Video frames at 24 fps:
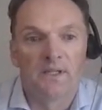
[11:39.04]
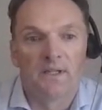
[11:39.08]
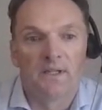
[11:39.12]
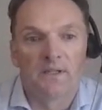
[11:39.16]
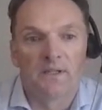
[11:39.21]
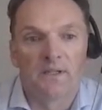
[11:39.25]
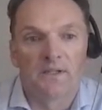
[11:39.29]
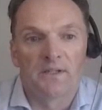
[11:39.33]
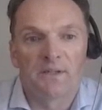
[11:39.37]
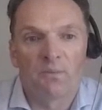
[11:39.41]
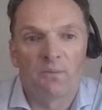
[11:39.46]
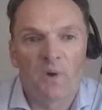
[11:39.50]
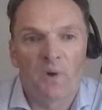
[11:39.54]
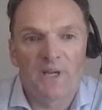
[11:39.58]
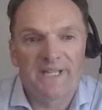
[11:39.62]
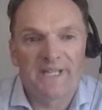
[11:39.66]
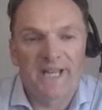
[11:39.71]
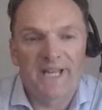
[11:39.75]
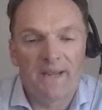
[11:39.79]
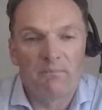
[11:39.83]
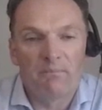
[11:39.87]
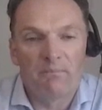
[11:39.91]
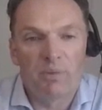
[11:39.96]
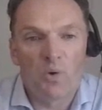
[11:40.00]
So why is
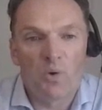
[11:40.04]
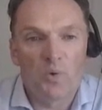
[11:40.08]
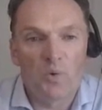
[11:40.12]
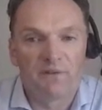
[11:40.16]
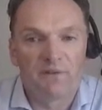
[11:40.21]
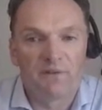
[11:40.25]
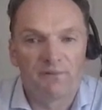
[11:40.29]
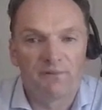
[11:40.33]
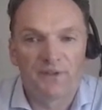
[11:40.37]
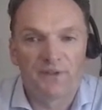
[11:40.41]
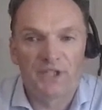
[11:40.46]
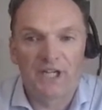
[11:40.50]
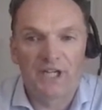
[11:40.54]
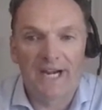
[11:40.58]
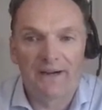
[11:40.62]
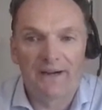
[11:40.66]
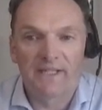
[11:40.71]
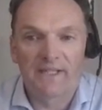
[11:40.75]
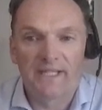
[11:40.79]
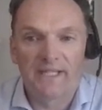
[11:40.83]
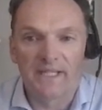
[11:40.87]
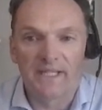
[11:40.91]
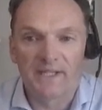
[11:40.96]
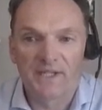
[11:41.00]
that important for
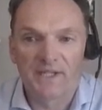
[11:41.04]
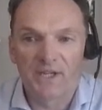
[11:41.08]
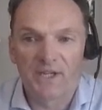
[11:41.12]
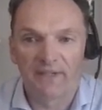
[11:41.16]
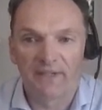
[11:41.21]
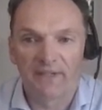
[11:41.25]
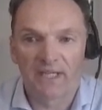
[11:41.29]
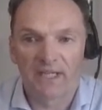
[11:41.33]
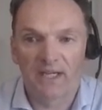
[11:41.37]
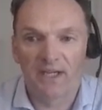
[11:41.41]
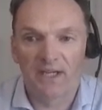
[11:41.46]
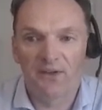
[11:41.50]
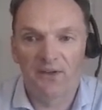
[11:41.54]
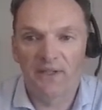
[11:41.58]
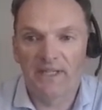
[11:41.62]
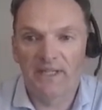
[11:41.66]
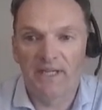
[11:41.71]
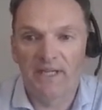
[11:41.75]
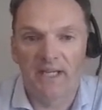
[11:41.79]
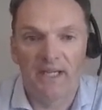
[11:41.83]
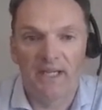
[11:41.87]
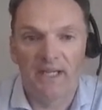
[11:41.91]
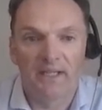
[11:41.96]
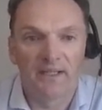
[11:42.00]
charities? So I've included
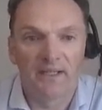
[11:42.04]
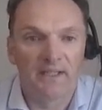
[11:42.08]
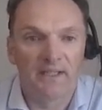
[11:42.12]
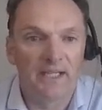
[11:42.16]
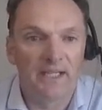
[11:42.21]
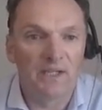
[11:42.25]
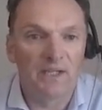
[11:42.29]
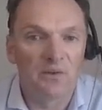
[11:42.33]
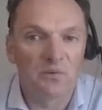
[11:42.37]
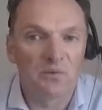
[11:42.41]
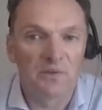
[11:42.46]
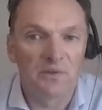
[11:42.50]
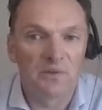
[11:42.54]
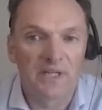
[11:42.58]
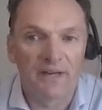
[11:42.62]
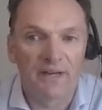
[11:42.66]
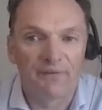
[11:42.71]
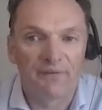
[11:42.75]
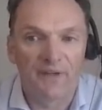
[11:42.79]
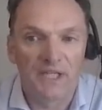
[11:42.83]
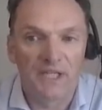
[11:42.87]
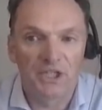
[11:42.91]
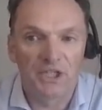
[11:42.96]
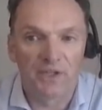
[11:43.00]
here the legal
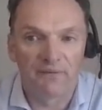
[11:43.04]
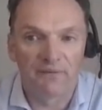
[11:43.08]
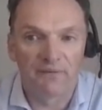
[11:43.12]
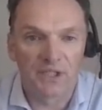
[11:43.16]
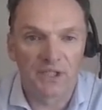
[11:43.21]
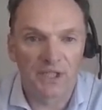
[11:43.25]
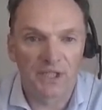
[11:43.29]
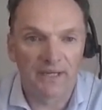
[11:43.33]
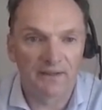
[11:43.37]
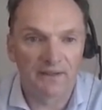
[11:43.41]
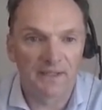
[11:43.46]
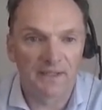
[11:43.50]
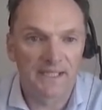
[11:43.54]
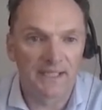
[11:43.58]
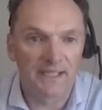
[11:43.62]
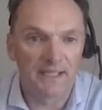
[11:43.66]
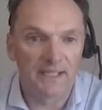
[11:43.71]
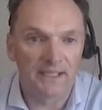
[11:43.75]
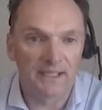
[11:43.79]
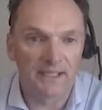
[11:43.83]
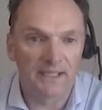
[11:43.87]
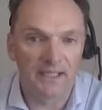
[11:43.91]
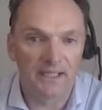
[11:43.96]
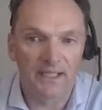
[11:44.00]
definition of a
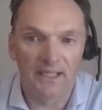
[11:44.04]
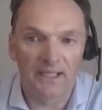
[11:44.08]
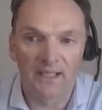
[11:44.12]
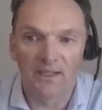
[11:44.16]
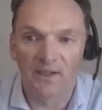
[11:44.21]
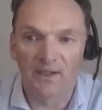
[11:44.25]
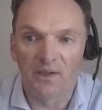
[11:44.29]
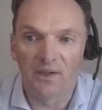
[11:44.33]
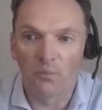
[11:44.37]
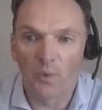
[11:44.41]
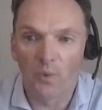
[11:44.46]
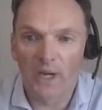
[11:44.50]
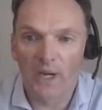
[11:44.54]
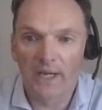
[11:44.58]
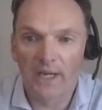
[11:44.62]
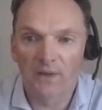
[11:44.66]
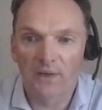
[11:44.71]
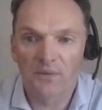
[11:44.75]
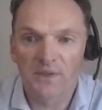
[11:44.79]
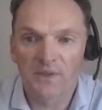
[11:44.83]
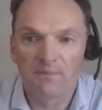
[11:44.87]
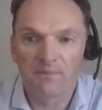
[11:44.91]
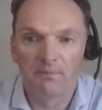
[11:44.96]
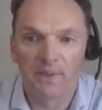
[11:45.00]
charity in England and
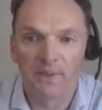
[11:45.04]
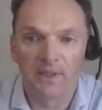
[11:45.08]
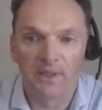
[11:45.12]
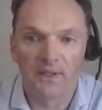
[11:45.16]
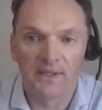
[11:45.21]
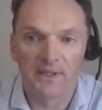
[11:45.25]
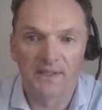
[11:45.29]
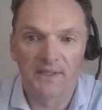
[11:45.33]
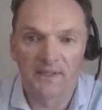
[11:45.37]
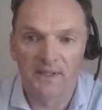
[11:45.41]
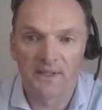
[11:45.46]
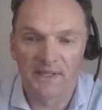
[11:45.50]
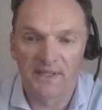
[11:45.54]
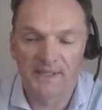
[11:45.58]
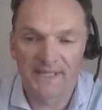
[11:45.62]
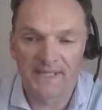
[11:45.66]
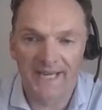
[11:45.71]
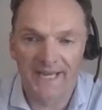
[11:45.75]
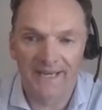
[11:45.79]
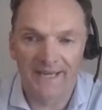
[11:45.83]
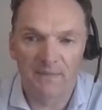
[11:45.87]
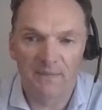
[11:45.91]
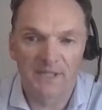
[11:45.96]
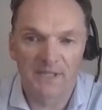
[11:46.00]
Wales, but the
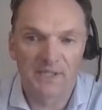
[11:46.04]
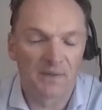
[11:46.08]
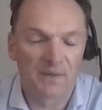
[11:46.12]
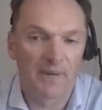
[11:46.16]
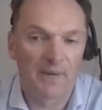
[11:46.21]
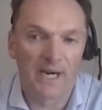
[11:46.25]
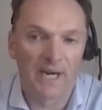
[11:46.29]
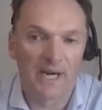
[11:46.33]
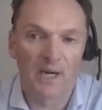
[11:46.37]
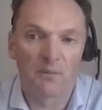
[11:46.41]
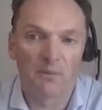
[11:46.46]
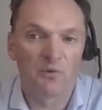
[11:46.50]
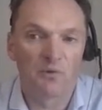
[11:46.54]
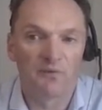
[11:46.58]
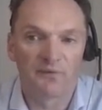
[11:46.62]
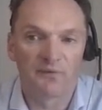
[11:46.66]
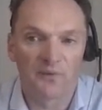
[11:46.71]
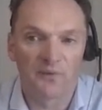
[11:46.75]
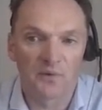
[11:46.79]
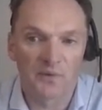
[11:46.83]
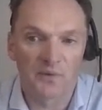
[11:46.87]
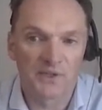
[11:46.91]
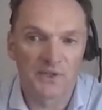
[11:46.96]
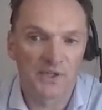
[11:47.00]
same is comparable
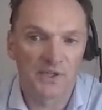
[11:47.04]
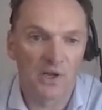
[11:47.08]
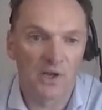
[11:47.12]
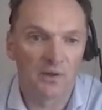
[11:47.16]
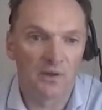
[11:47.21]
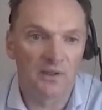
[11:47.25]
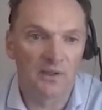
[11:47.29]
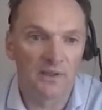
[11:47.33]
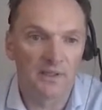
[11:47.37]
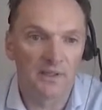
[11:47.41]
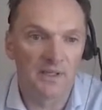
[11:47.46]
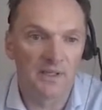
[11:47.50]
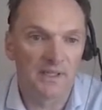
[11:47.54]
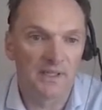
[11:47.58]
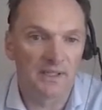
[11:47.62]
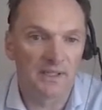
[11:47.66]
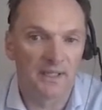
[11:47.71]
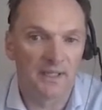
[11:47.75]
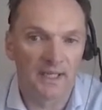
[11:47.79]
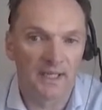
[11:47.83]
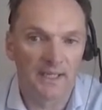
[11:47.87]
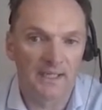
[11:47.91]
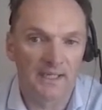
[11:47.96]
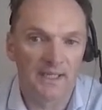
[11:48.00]
for Scotland
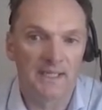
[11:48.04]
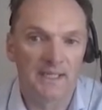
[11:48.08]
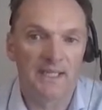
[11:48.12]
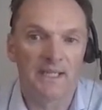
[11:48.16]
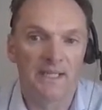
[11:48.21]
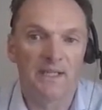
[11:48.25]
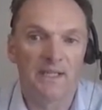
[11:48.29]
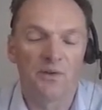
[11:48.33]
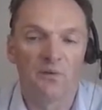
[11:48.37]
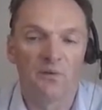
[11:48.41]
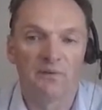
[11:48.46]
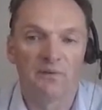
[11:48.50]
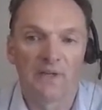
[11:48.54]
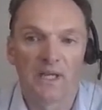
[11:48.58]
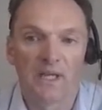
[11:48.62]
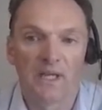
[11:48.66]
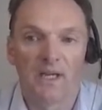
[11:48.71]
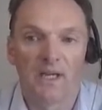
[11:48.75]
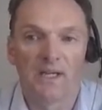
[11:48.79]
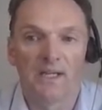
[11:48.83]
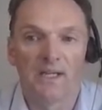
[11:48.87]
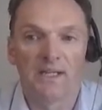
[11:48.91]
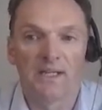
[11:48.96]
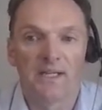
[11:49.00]
and indeed Northern
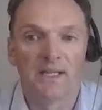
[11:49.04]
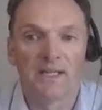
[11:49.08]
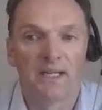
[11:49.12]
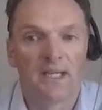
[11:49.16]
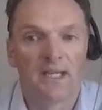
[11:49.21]
Ireland.